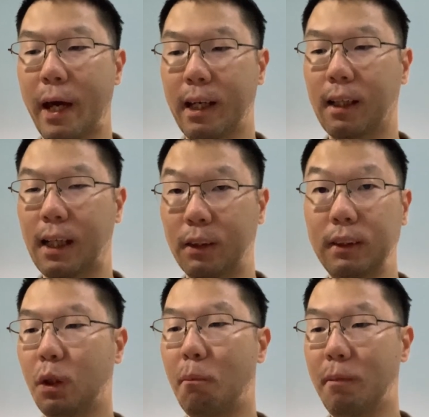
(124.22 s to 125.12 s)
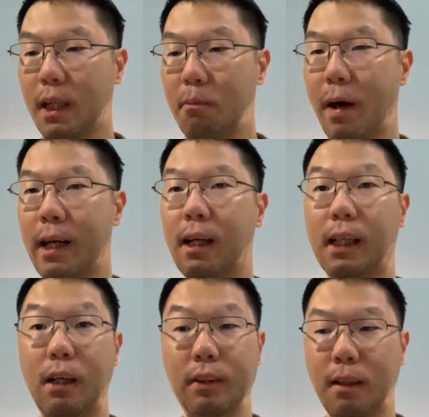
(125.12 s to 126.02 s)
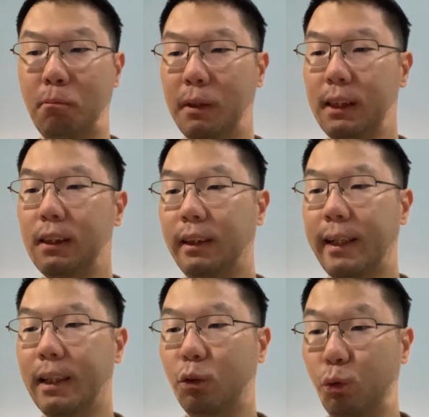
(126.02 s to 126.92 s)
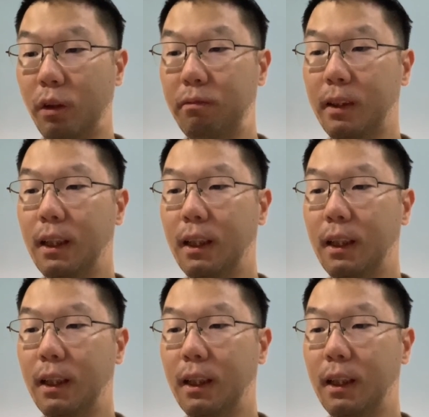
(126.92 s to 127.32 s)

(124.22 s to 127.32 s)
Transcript: bank account, your Maybank account number, then the SWIFT,